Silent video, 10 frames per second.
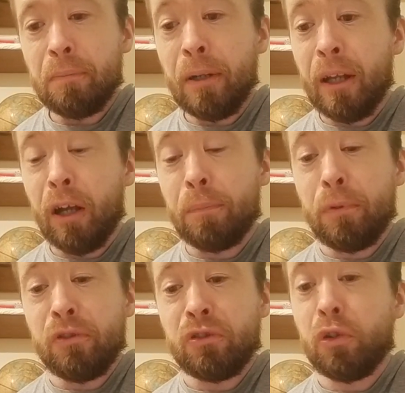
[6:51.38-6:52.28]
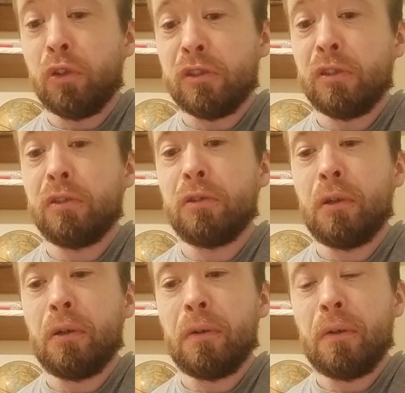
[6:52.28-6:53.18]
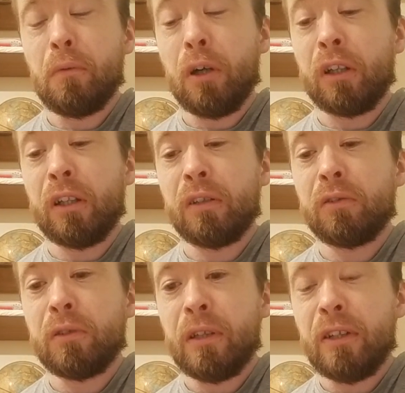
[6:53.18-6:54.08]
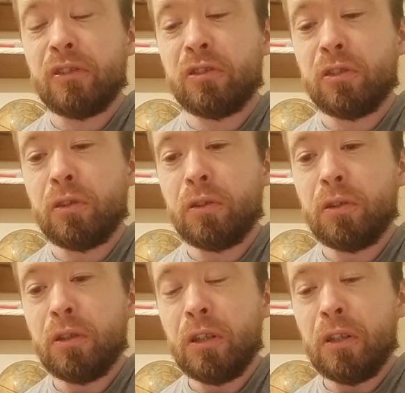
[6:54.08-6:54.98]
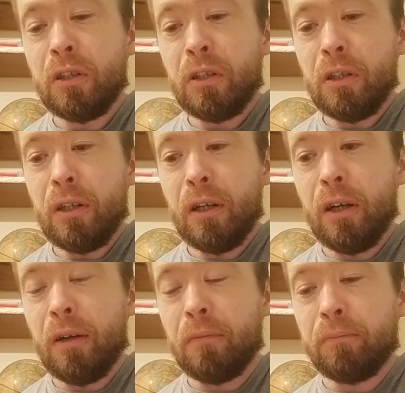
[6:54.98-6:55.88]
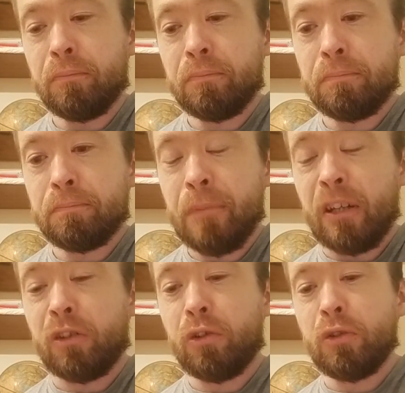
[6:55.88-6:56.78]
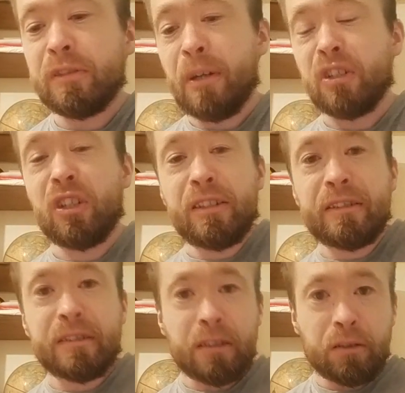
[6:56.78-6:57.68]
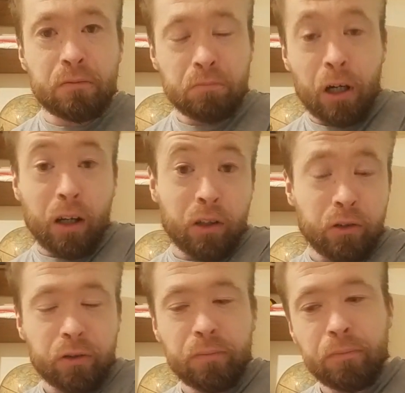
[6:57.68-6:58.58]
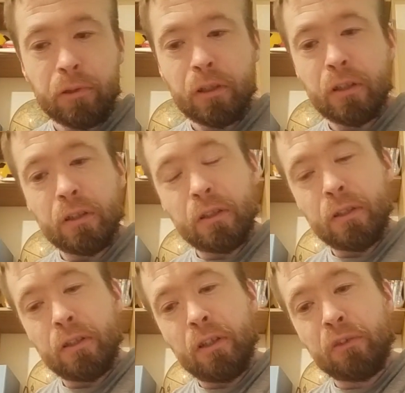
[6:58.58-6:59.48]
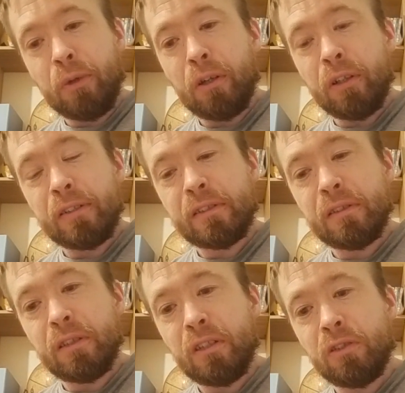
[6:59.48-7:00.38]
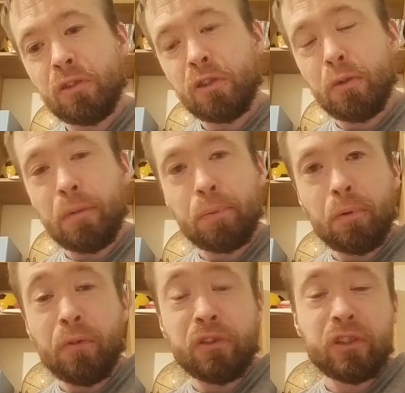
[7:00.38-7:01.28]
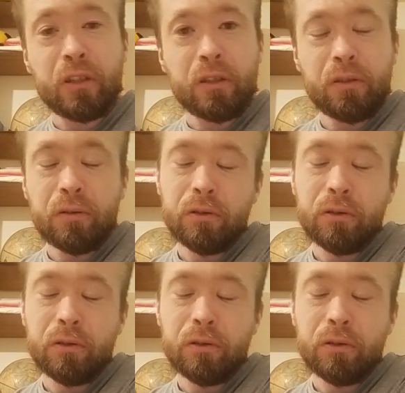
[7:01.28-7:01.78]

But that opens doors to working as um, medical specialists in Ireland as well as in Europe. Obviously,